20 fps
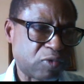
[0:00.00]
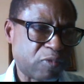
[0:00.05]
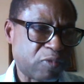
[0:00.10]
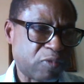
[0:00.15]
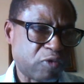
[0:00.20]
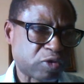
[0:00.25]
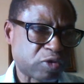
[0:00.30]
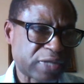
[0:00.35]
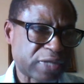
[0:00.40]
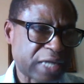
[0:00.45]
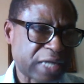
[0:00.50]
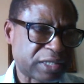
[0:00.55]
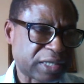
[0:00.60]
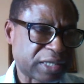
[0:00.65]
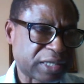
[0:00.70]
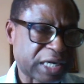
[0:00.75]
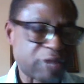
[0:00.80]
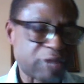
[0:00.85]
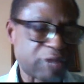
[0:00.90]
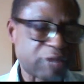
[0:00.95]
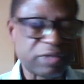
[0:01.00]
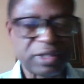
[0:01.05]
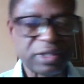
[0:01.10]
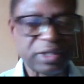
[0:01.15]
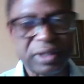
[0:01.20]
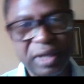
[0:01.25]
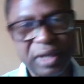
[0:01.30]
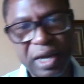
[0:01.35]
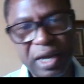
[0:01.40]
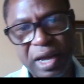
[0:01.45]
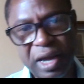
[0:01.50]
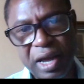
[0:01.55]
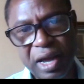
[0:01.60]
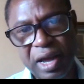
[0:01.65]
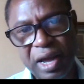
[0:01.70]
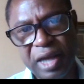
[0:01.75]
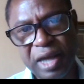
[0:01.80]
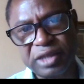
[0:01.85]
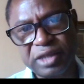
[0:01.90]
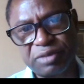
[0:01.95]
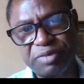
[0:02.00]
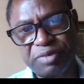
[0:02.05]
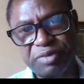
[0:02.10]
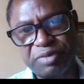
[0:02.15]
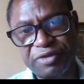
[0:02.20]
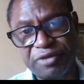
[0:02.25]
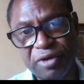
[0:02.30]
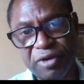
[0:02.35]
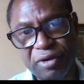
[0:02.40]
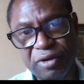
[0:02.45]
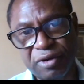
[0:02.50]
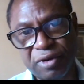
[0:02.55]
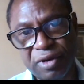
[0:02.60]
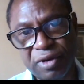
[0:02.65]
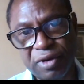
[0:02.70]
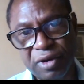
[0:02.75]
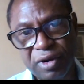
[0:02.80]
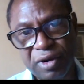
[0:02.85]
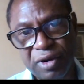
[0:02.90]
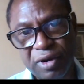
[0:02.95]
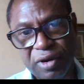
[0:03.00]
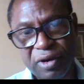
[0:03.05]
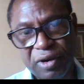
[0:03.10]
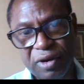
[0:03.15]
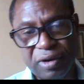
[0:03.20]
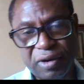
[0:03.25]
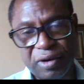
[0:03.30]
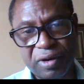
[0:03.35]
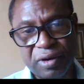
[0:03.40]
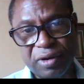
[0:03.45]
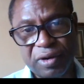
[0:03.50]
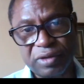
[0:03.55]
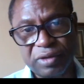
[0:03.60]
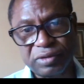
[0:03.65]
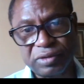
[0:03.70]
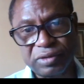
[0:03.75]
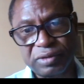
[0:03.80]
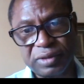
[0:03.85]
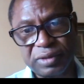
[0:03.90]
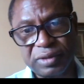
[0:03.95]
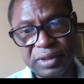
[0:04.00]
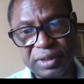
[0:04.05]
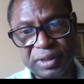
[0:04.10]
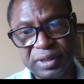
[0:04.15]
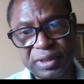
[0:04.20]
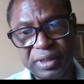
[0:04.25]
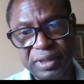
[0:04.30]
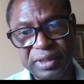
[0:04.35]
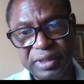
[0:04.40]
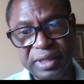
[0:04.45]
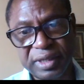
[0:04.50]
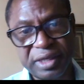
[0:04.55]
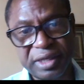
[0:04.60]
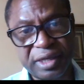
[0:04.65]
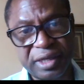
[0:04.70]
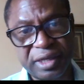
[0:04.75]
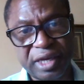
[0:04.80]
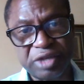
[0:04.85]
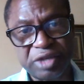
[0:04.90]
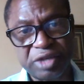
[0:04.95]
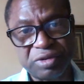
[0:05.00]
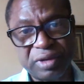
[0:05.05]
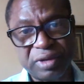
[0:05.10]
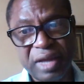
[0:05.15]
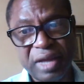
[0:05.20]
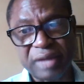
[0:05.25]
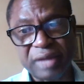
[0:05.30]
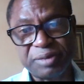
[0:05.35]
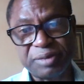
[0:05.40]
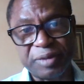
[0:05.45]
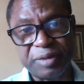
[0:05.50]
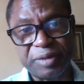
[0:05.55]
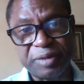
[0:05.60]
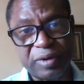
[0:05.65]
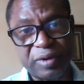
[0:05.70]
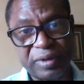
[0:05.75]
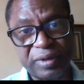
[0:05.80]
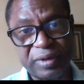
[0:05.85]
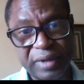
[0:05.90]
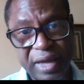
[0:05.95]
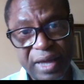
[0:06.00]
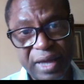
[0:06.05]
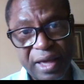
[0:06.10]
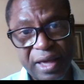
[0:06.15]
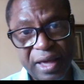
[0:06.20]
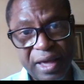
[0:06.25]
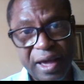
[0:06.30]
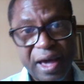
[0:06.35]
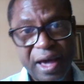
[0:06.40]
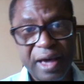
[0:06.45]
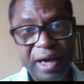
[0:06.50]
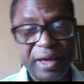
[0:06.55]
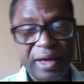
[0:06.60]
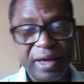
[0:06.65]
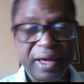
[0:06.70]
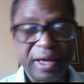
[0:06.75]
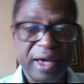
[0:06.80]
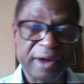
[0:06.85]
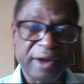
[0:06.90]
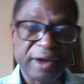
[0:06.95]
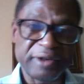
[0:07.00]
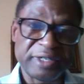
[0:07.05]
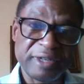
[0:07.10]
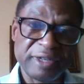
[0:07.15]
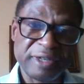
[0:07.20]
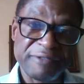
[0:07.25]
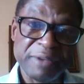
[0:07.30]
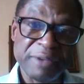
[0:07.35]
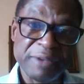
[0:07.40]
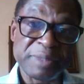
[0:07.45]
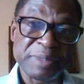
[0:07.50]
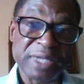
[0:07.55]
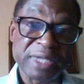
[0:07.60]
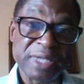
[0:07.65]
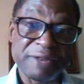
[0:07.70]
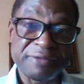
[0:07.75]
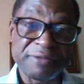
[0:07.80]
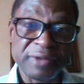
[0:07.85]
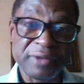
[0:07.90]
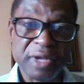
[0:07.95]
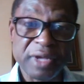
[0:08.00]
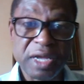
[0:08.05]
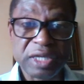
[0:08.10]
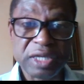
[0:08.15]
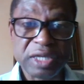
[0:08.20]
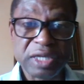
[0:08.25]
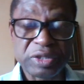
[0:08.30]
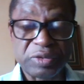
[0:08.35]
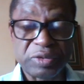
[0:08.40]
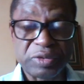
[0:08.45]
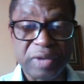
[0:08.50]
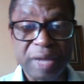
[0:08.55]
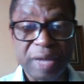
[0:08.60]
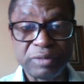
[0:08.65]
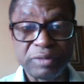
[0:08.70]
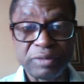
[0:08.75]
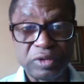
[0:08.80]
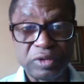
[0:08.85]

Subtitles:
was not crowded as before. It is an indication that people are reaching themselves to come to the